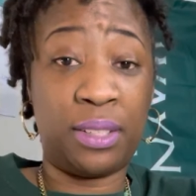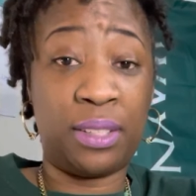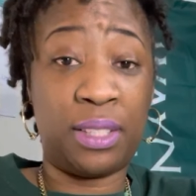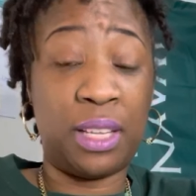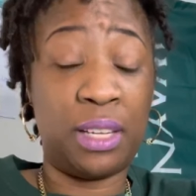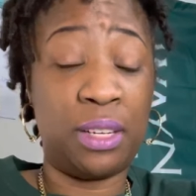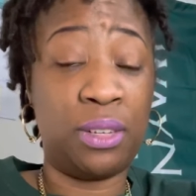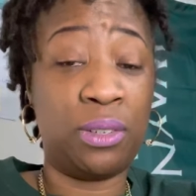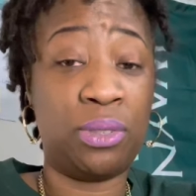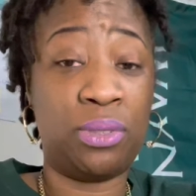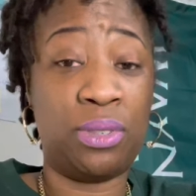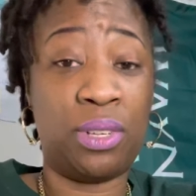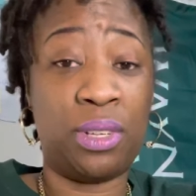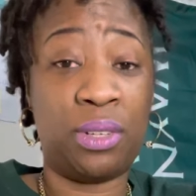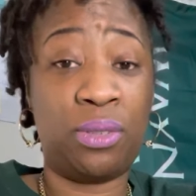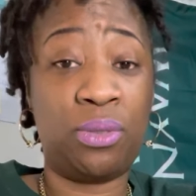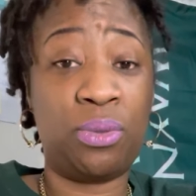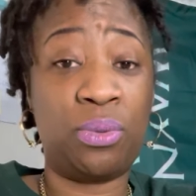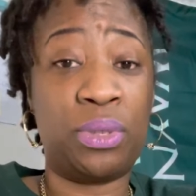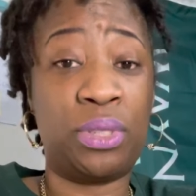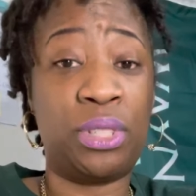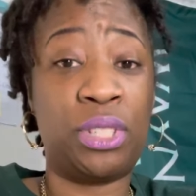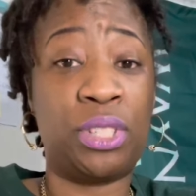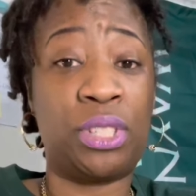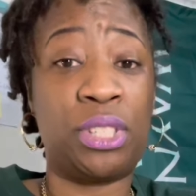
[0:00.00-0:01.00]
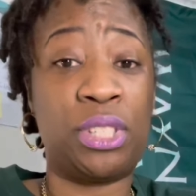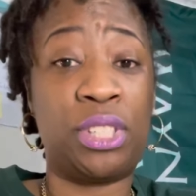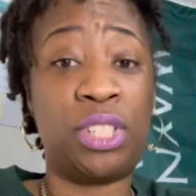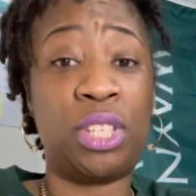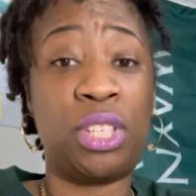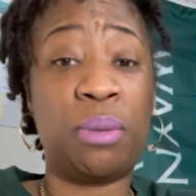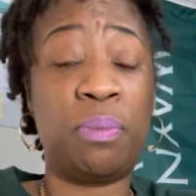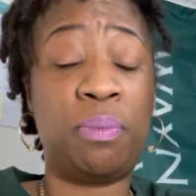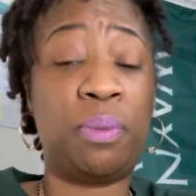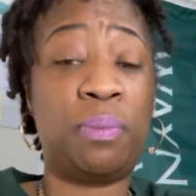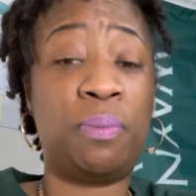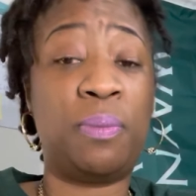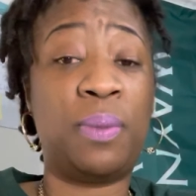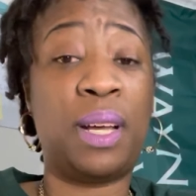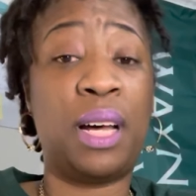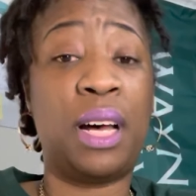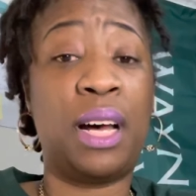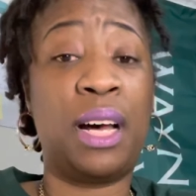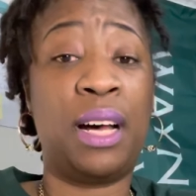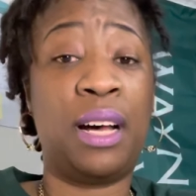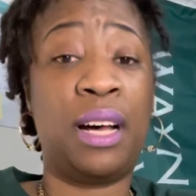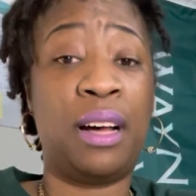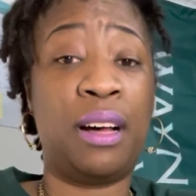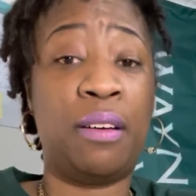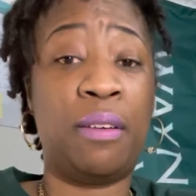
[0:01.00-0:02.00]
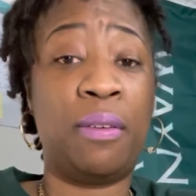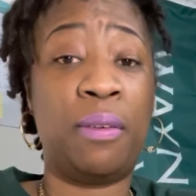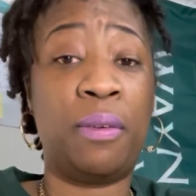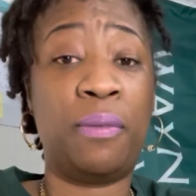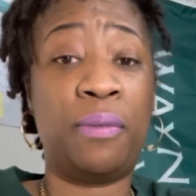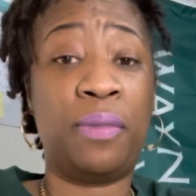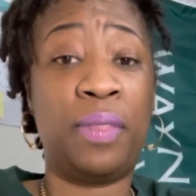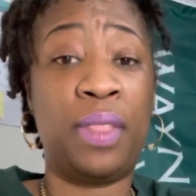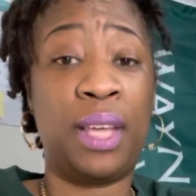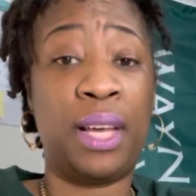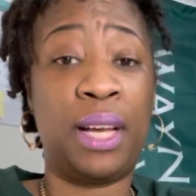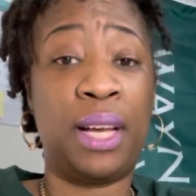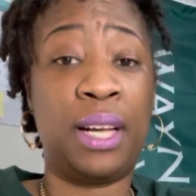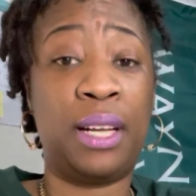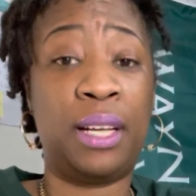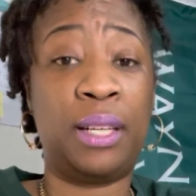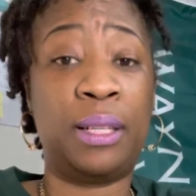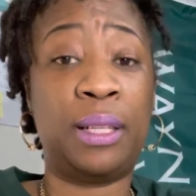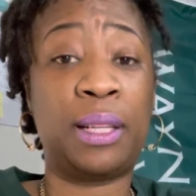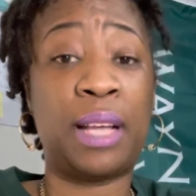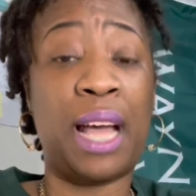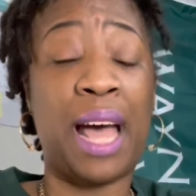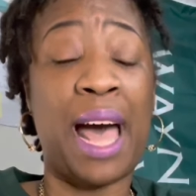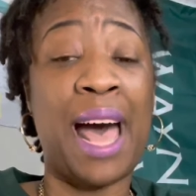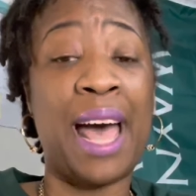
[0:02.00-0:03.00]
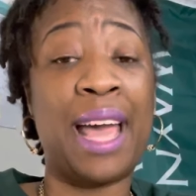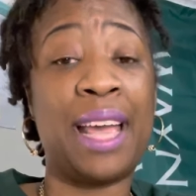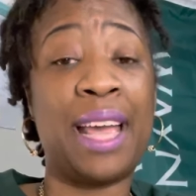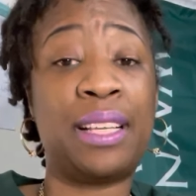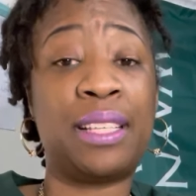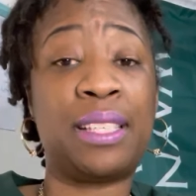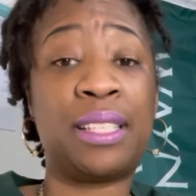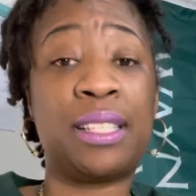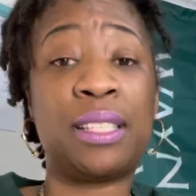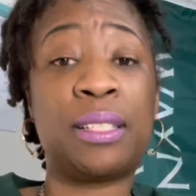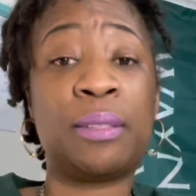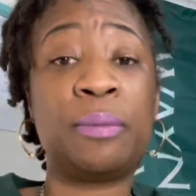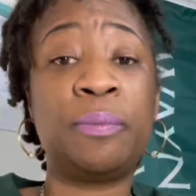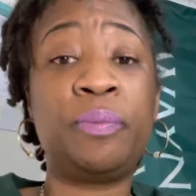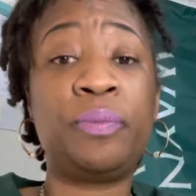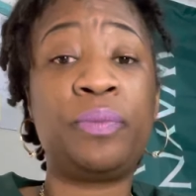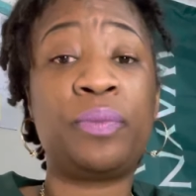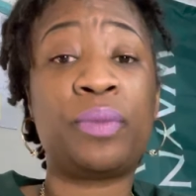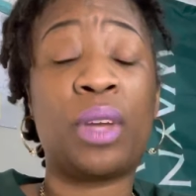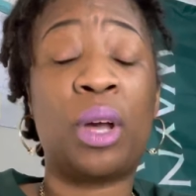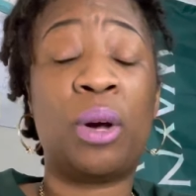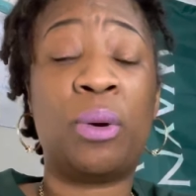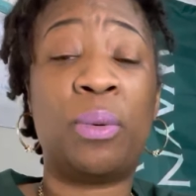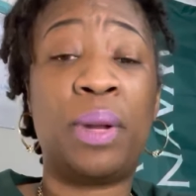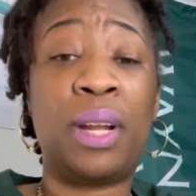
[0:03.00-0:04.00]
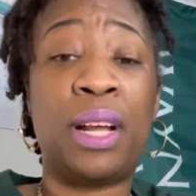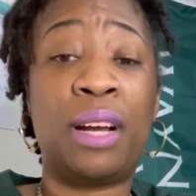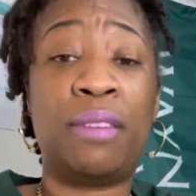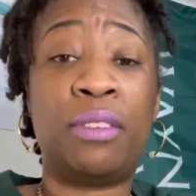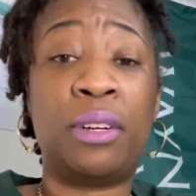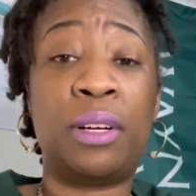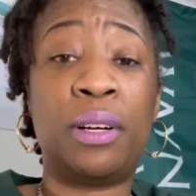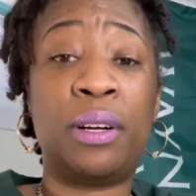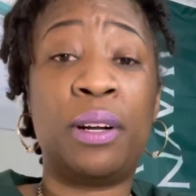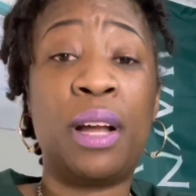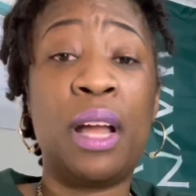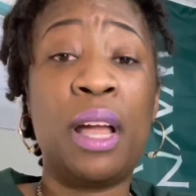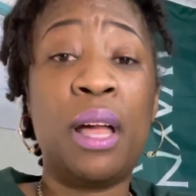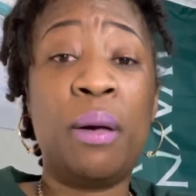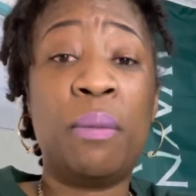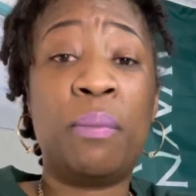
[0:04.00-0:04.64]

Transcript: Those, those were just the tip of the ice or whatever.